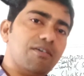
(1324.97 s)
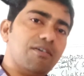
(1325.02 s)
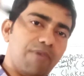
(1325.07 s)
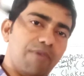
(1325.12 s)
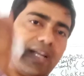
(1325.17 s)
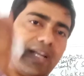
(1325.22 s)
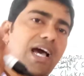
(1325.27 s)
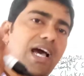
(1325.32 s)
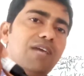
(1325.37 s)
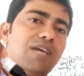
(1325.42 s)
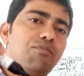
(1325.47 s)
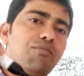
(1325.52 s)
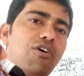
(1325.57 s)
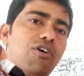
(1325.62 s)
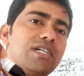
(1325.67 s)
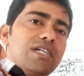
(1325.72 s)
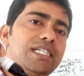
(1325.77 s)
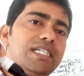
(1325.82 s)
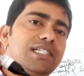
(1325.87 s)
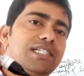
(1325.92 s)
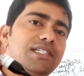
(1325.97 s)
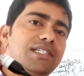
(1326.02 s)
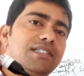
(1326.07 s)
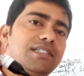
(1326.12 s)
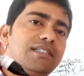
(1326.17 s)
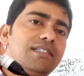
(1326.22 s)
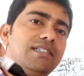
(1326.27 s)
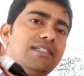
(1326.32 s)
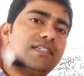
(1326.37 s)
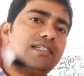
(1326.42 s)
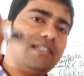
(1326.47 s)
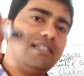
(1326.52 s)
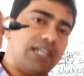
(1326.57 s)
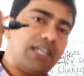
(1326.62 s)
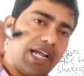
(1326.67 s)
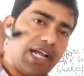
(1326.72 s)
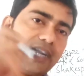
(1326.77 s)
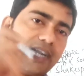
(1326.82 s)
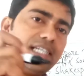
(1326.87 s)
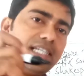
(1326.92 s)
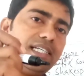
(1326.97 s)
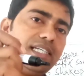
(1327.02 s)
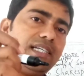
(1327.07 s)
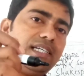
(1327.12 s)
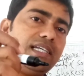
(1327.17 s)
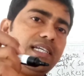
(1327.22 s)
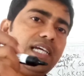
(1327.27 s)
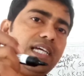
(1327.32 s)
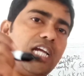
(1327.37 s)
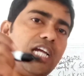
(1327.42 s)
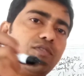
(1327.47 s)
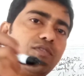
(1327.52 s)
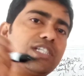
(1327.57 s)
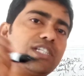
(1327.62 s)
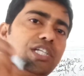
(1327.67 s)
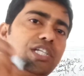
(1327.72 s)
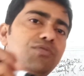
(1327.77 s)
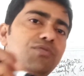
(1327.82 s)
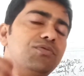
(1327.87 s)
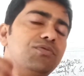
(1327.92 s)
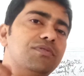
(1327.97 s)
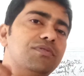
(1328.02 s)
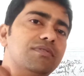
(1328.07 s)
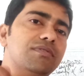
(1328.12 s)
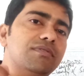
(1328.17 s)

when I bought it, it was new.